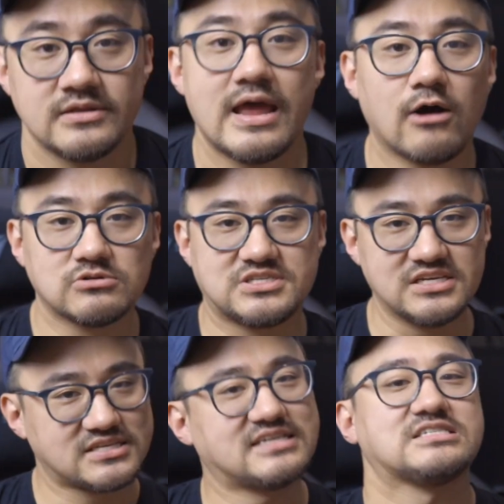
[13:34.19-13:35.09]
Now,
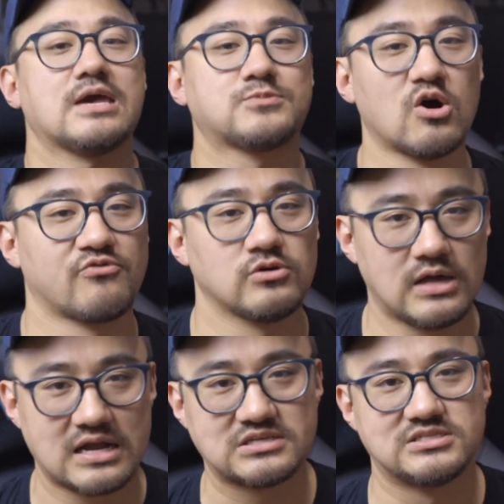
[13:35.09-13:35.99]
since I skipped over a
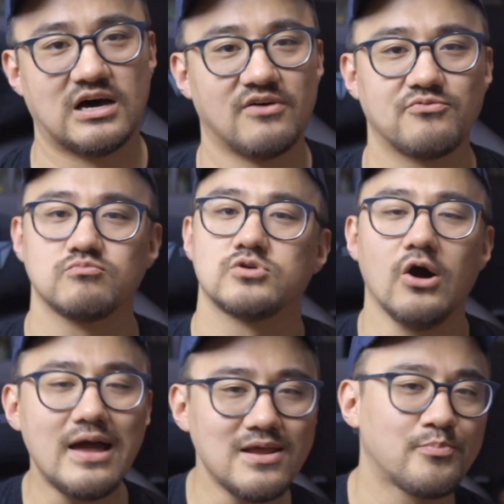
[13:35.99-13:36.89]
lot of stuff, go
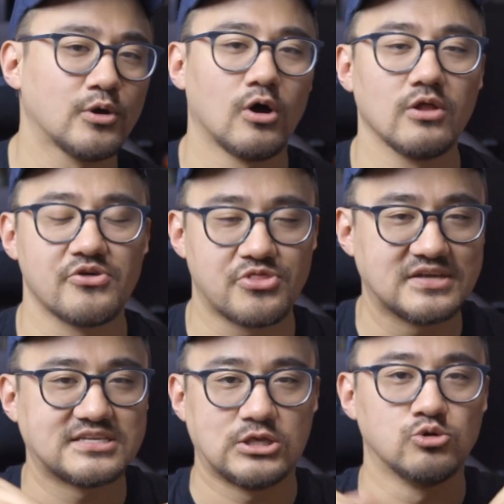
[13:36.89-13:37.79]
ahead and put all the
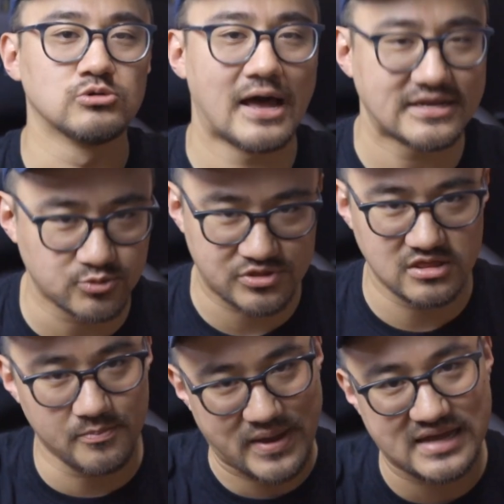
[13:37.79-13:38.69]
things that you liked
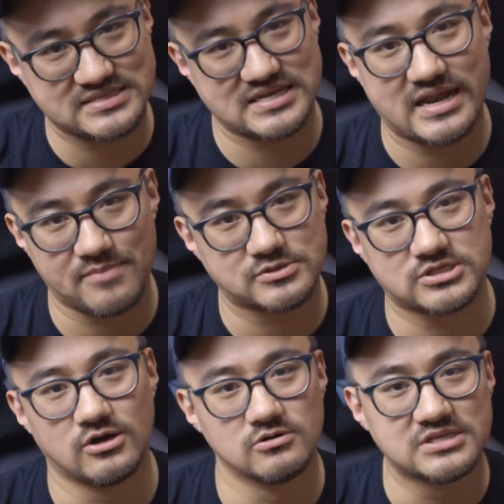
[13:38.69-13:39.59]
within the past 10
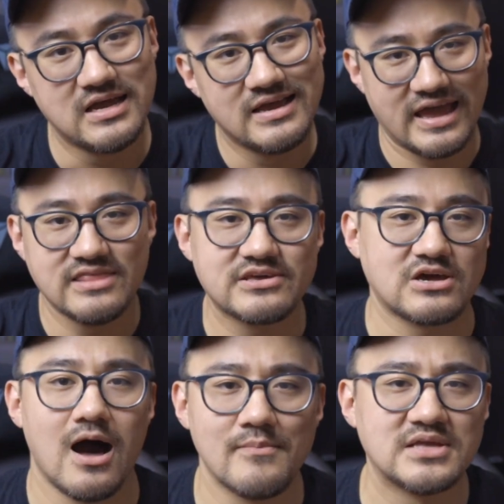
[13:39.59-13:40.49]
episodes in the
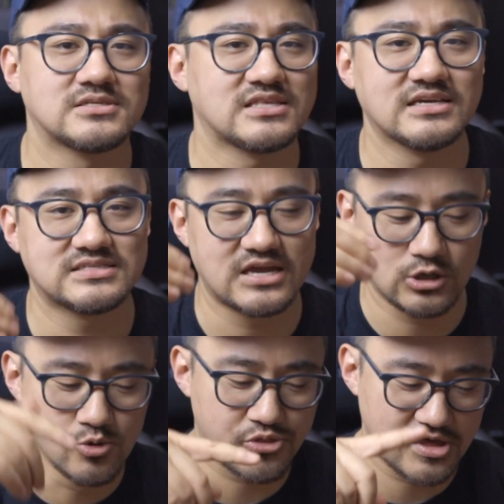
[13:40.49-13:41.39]
comments, things that
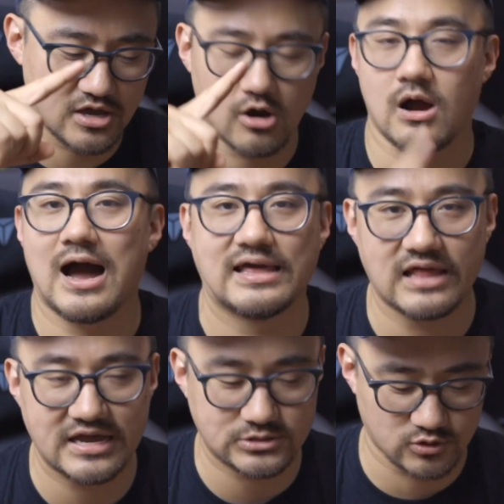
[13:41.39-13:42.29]
you think are
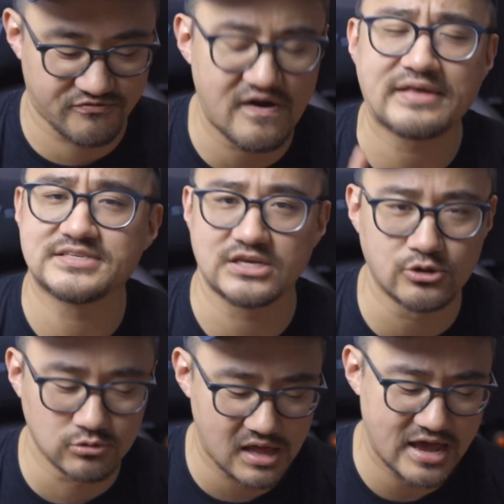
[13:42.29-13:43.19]
highlights, or fights that
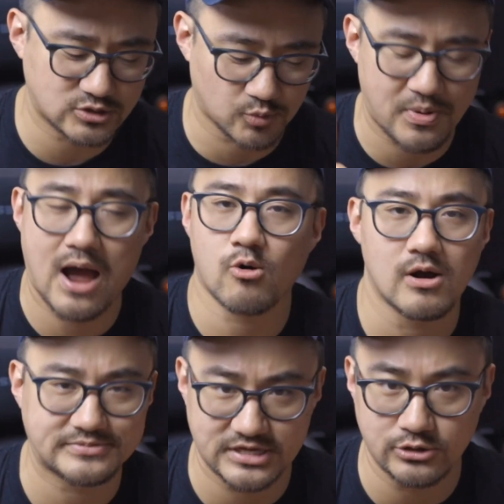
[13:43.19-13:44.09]
you liked, or
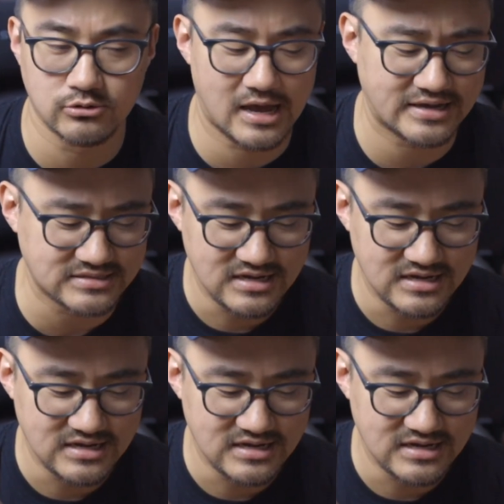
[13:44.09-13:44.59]
power-ups that you liked,